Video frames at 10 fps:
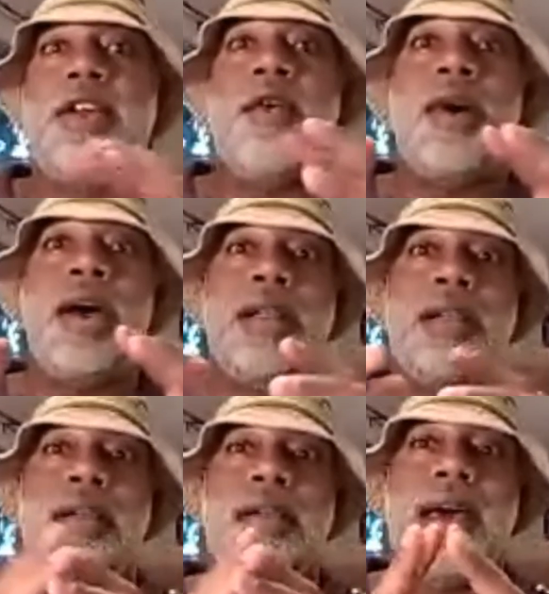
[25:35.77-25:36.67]
know what?
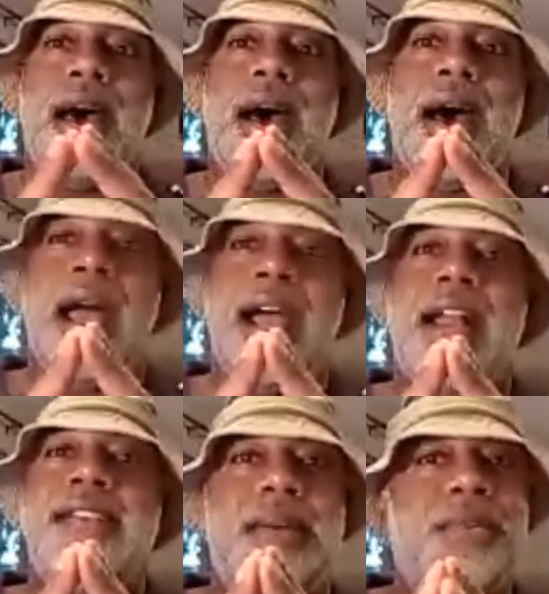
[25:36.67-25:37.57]
I
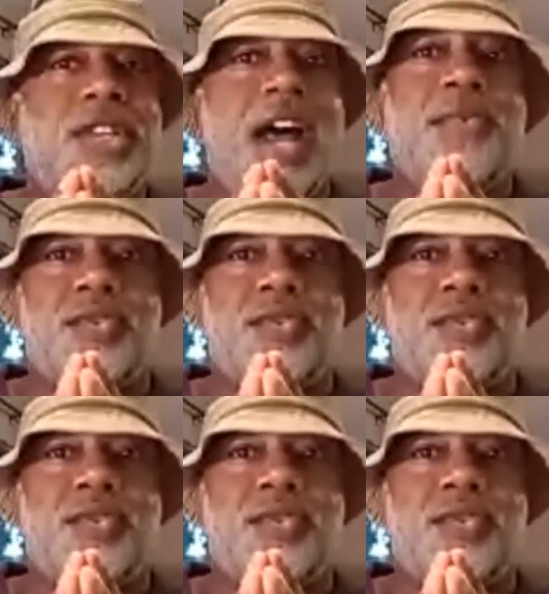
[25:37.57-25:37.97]
kind of see what you guys